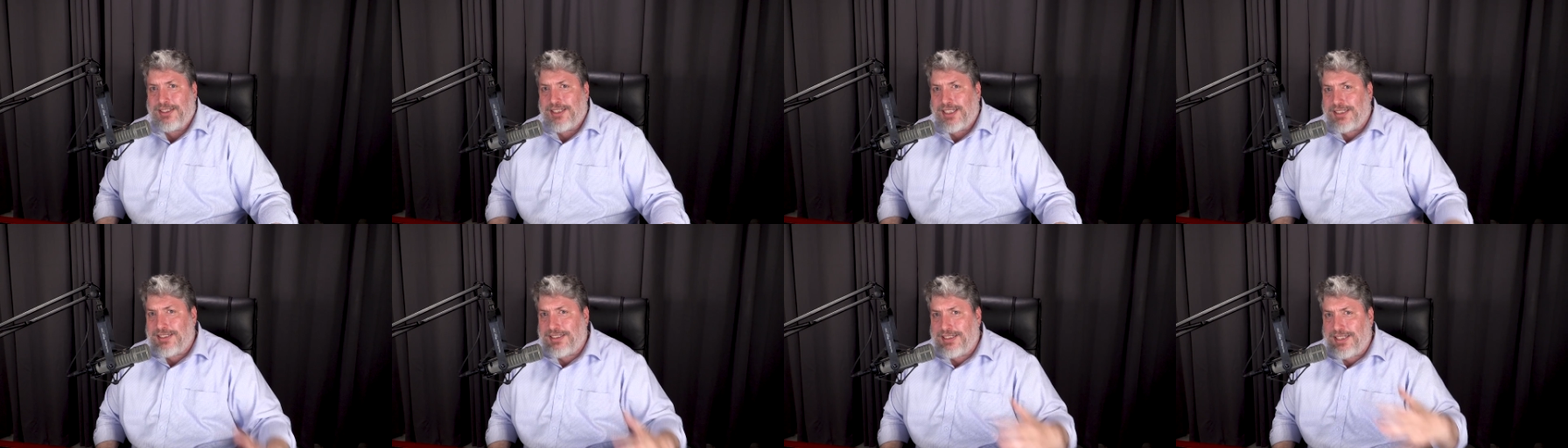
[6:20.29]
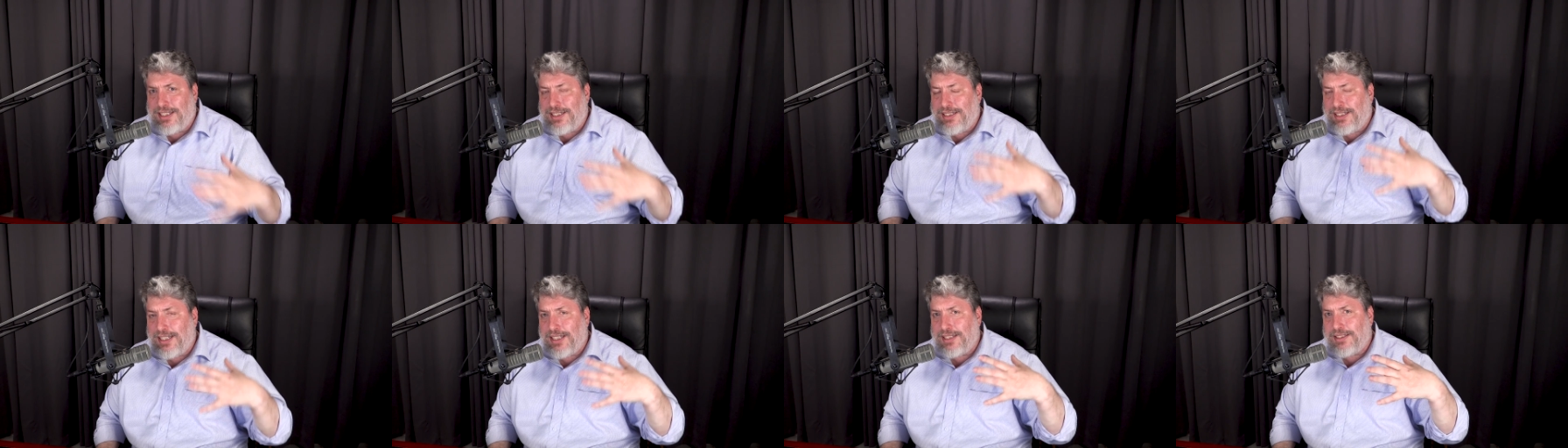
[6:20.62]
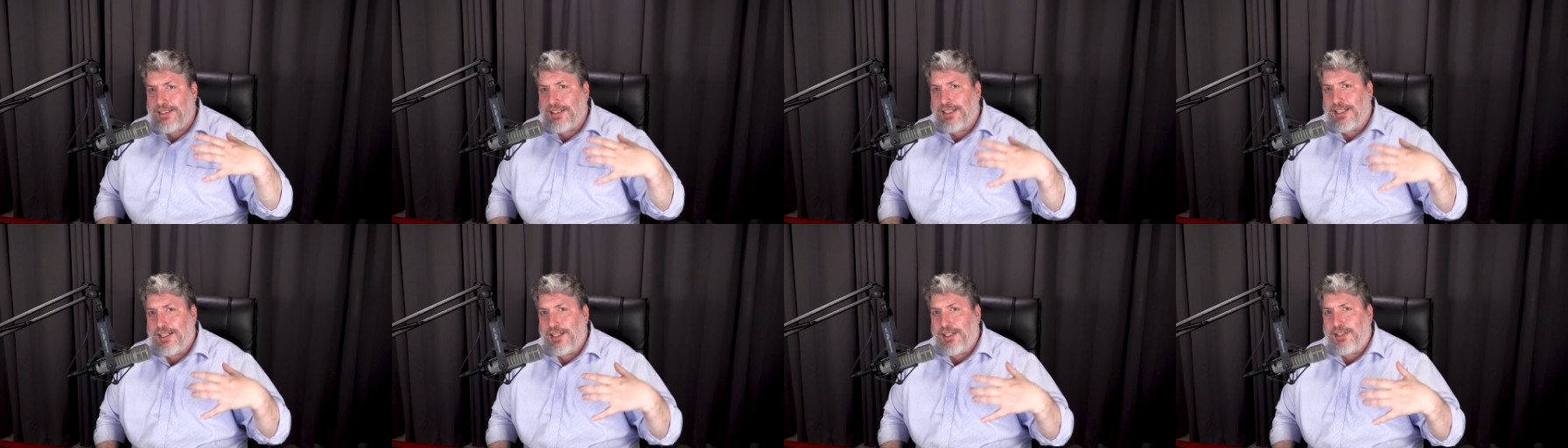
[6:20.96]
The idea
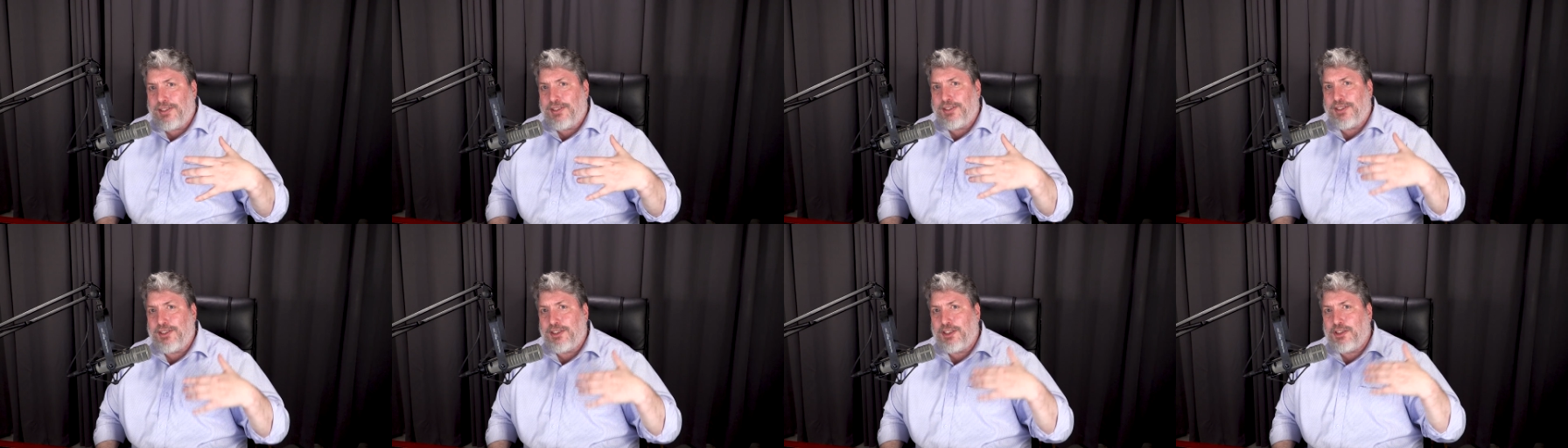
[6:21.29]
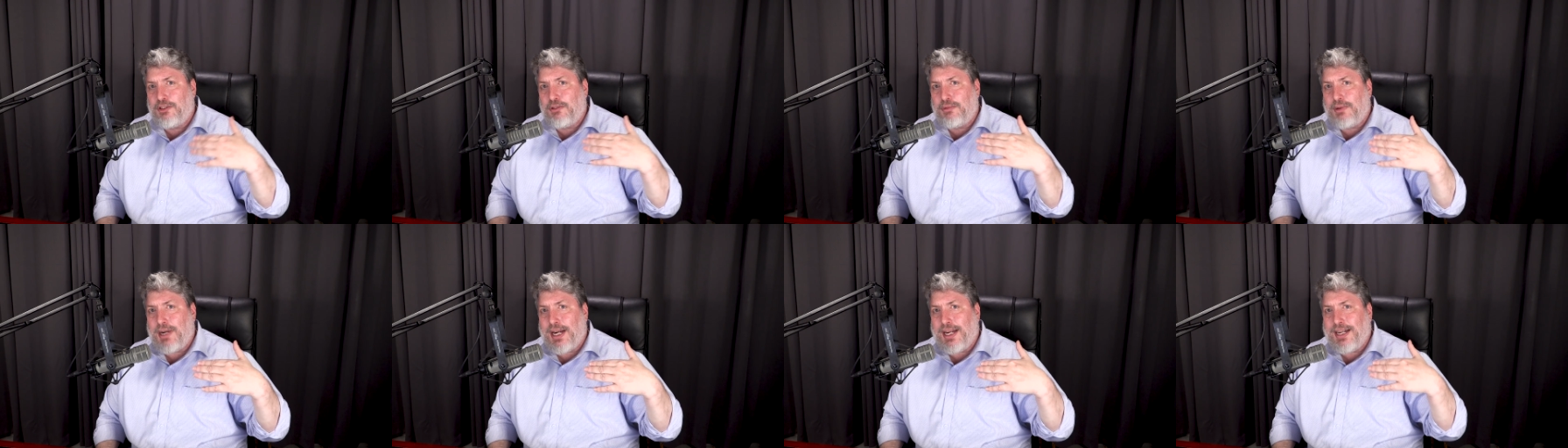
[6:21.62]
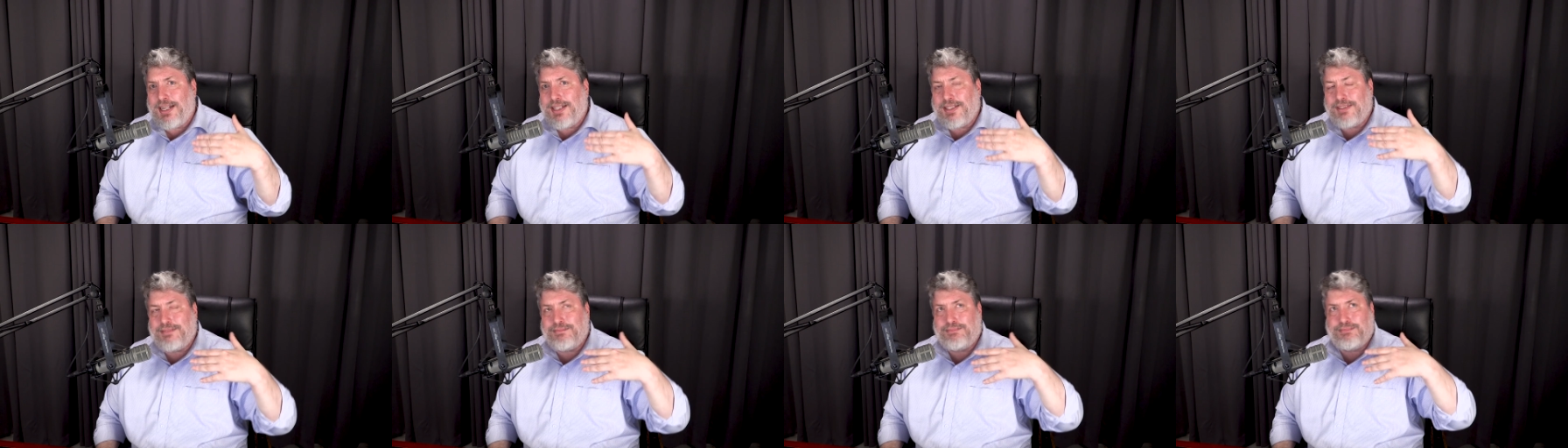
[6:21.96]
that the
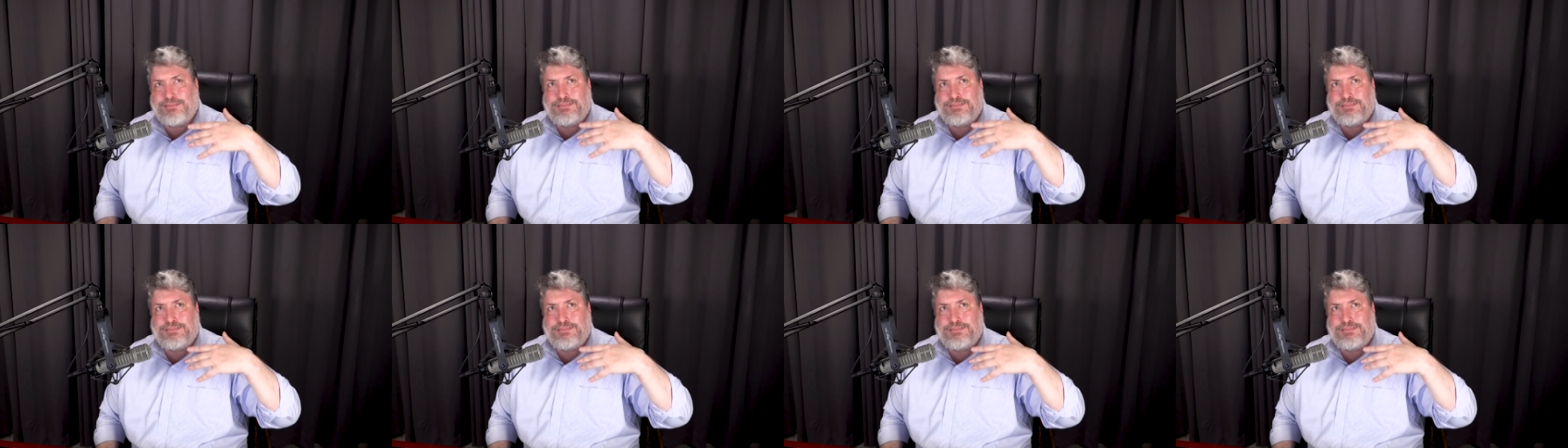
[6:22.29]
great